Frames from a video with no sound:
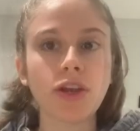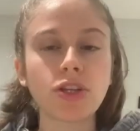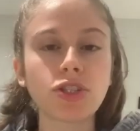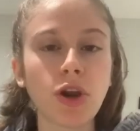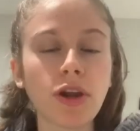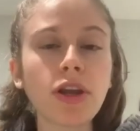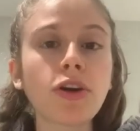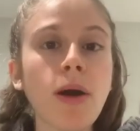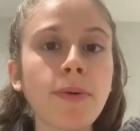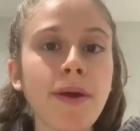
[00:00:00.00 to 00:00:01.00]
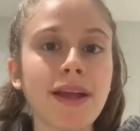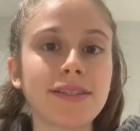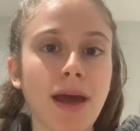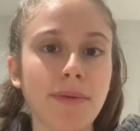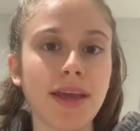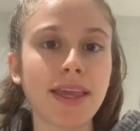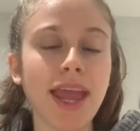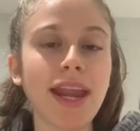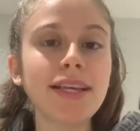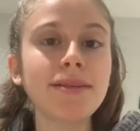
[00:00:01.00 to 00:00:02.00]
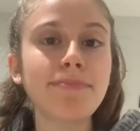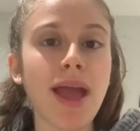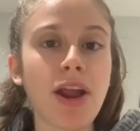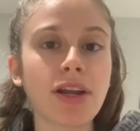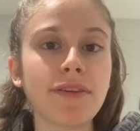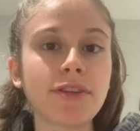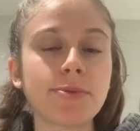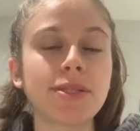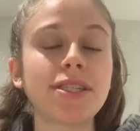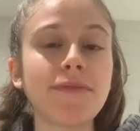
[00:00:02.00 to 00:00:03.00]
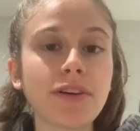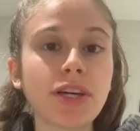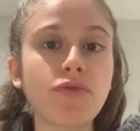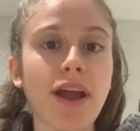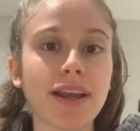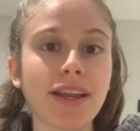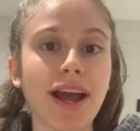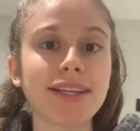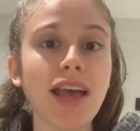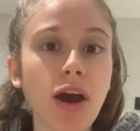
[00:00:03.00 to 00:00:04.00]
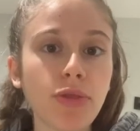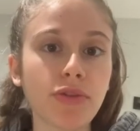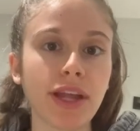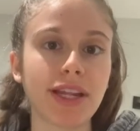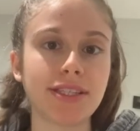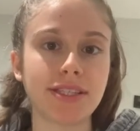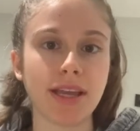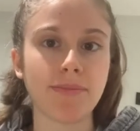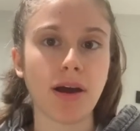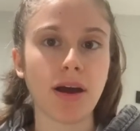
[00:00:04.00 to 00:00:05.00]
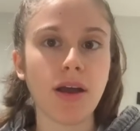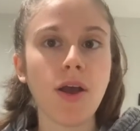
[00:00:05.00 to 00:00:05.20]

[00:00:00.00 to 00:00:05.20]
During a global pandemic, it is imperative to specifically recognize health-related stigma,